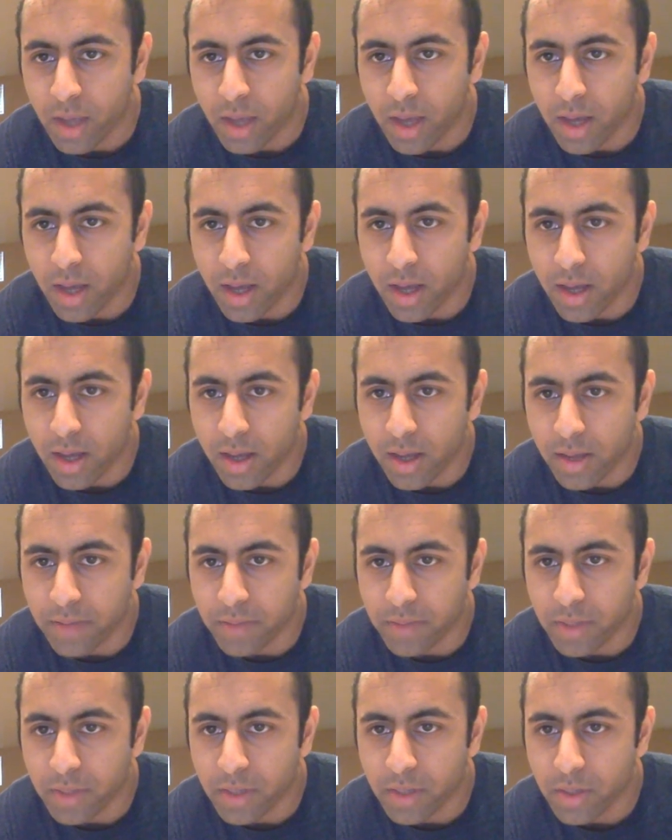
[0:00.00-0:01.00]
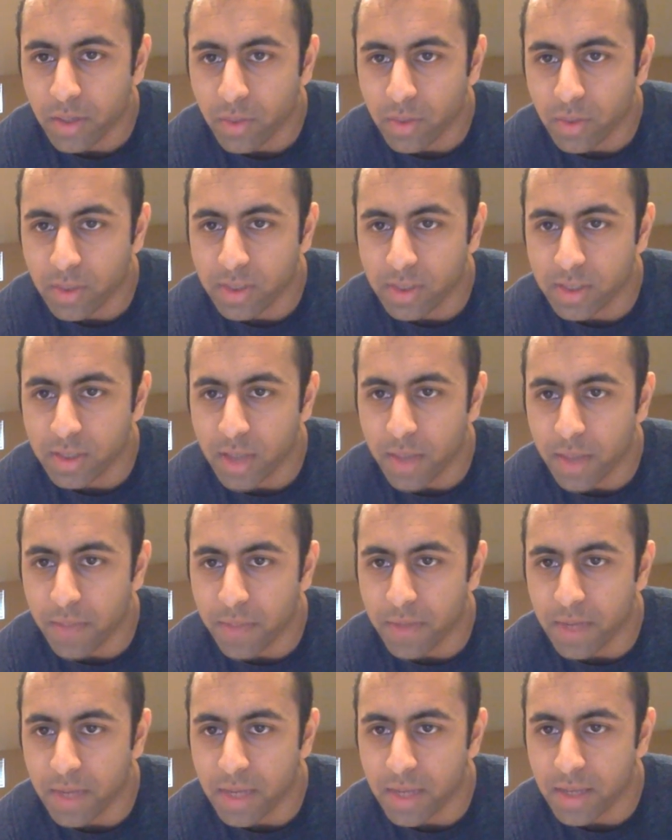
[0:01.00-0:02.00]
Um, what's up,
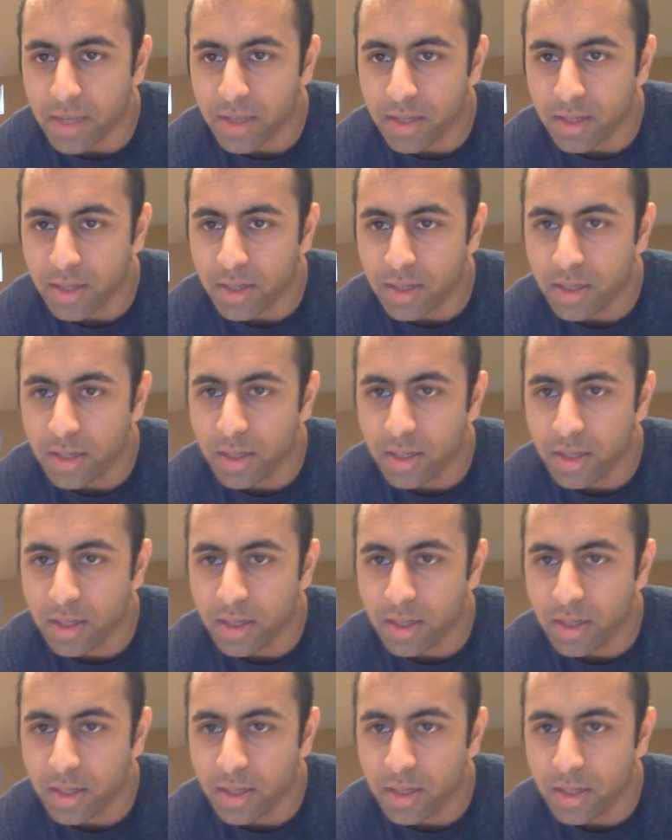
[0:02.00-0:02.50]
Nathan?